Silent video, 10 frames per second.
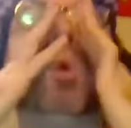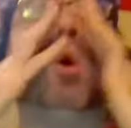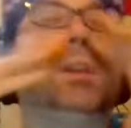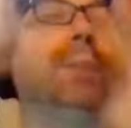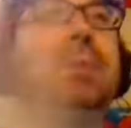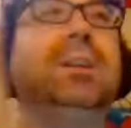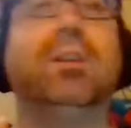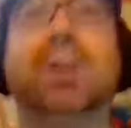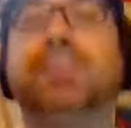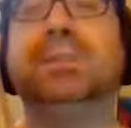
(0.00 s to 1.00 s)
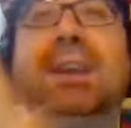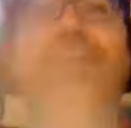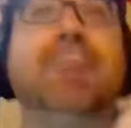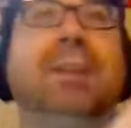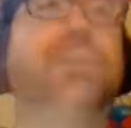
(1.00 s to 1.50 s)
all up in arms.
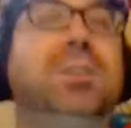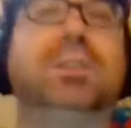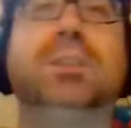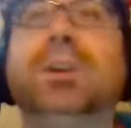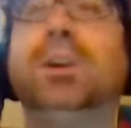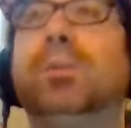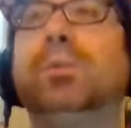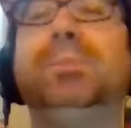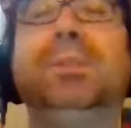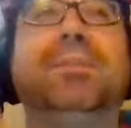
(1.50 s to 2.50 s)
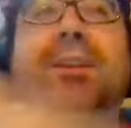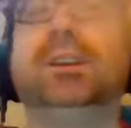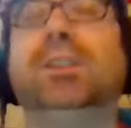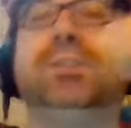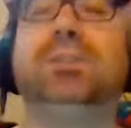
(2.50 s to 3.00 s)
Dave Meltzer would be
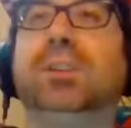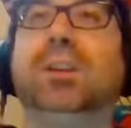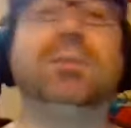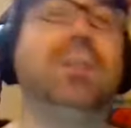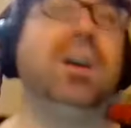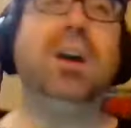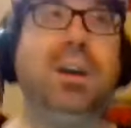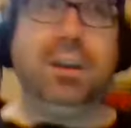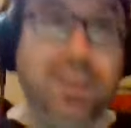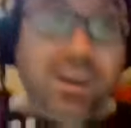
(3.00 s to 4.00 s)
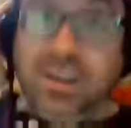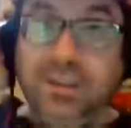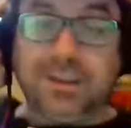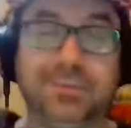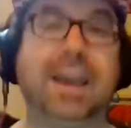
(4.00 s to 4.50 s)
fucking,
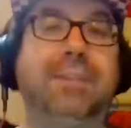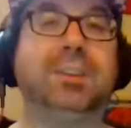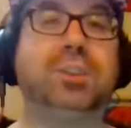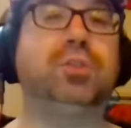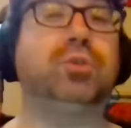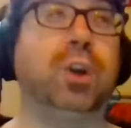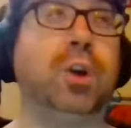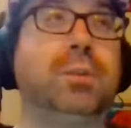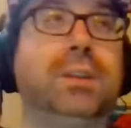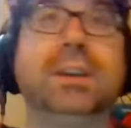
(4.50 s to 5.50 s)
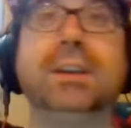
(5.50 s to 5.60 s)
like having a stroke